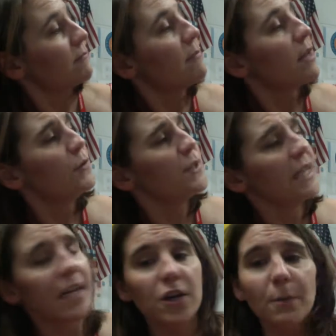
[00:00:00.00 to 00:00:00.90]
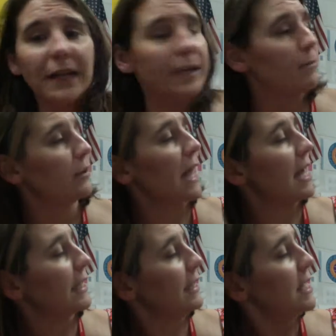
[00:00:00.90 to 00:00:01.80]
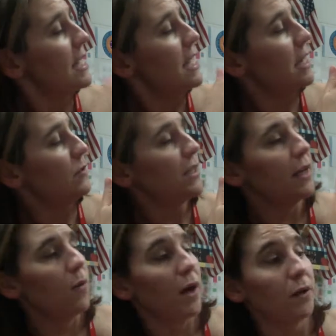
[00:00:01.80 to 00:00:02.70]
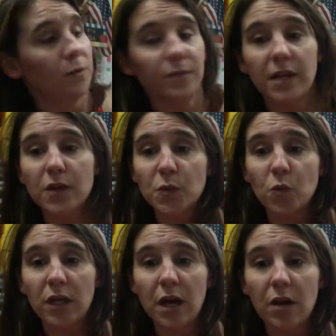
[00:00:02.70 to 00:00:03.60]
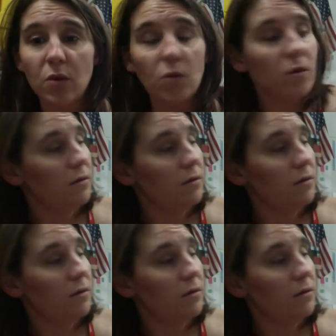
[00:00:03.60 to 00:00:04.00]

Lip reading: You see here my number line. Here's 0, here's 1 whole,